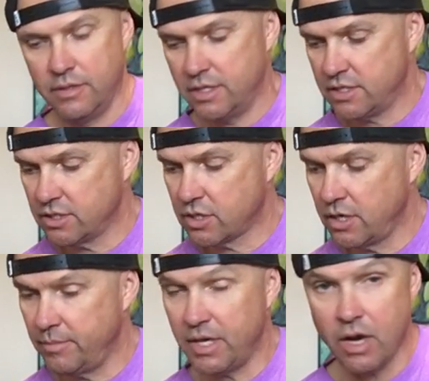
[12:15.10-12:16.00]
This is
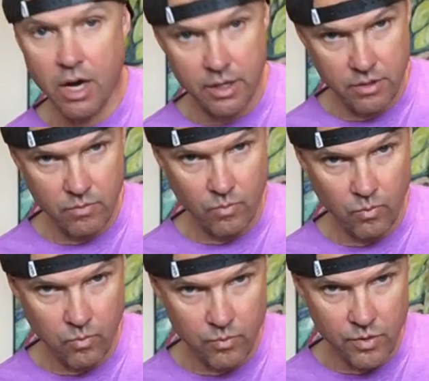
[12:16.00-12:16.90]
going to be on
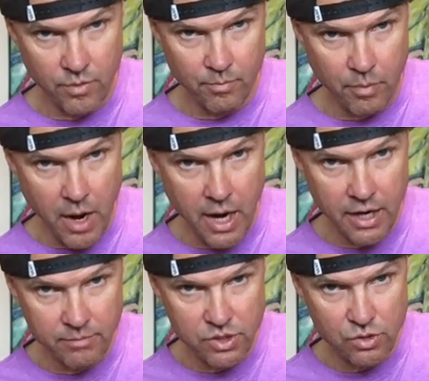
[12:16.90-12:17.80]
your
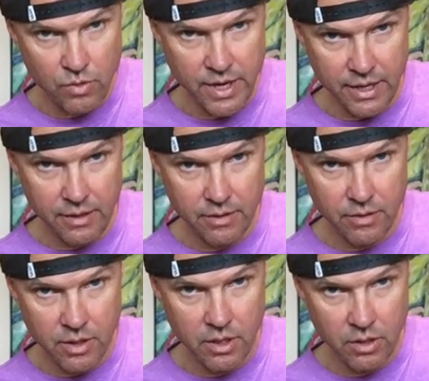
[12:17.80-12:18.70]
bottom string.
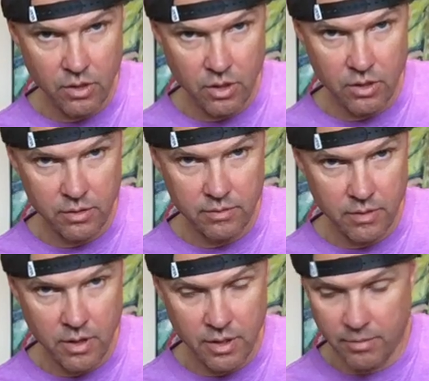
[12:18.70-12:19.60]
You're going to learn
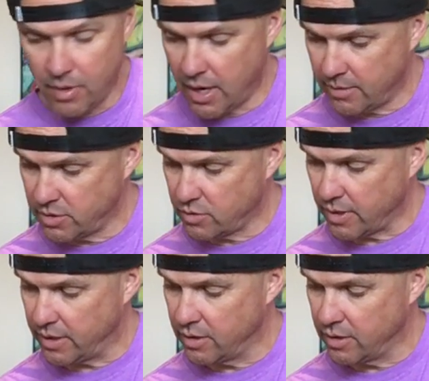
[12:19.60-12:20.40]
on your bottom string.